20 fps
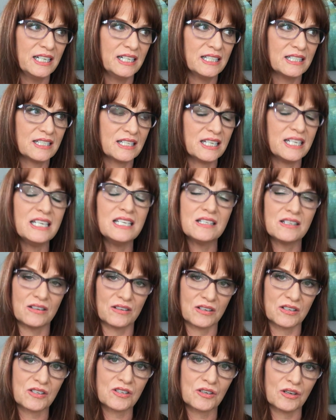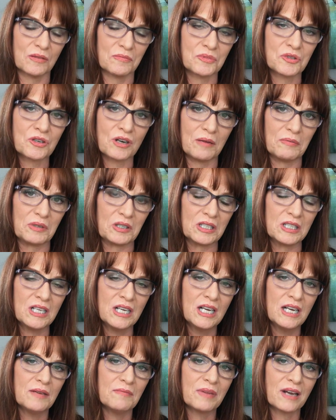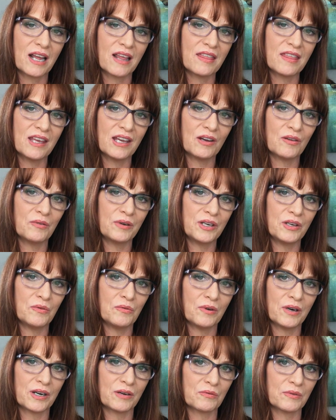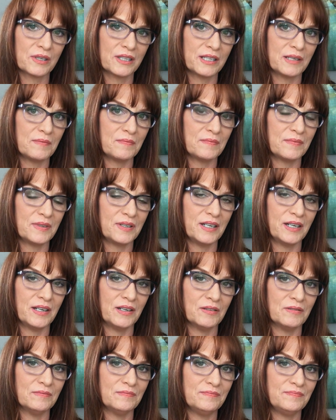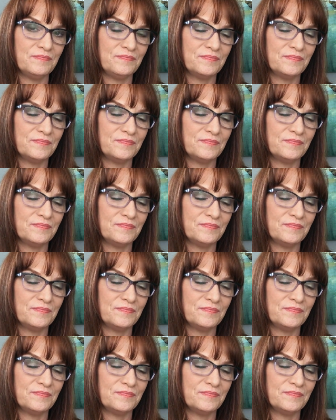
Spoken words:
It's easier to stir up trouble. But I think when you want to really, you know,